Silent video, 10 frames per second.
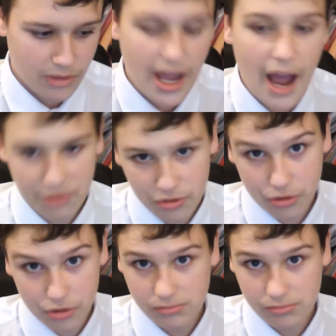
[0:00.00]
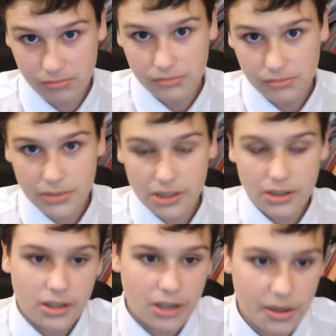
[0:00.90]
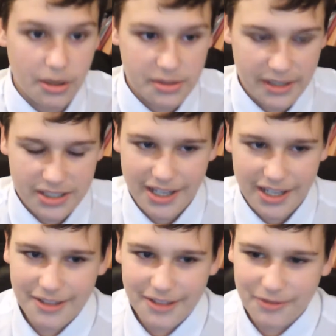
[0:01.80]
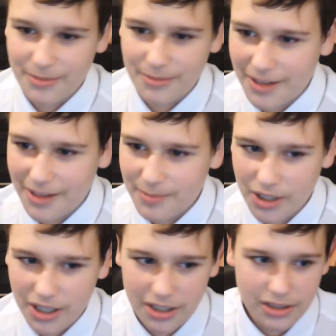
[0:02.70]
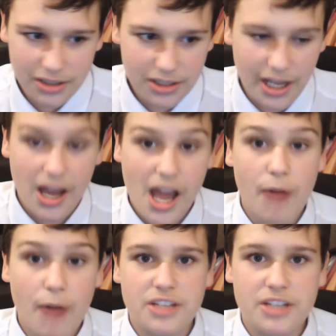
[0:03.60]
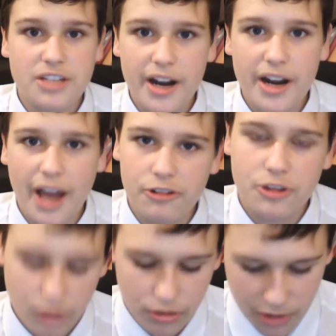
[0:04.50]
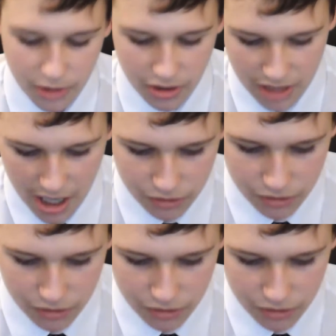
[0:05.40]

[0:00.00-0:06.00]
out the room. I was about to say in the room then, but yeah, I want that spider out the room because I do